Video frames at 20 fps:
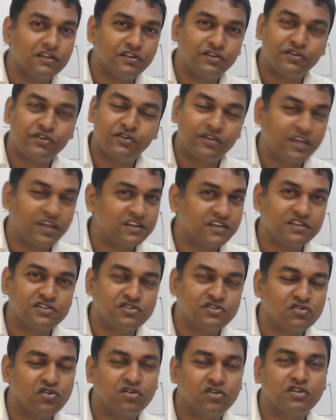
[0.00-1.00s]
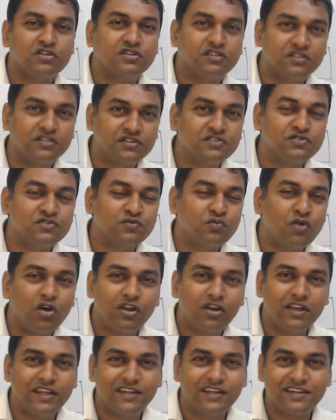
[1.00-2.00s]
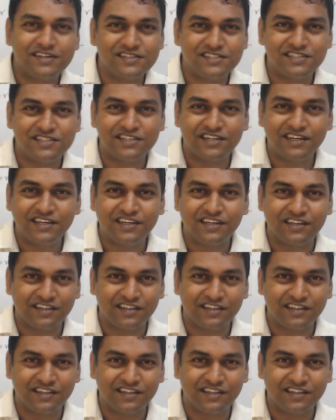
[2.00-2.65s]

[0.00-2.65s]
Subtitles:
That is not a small energy, right?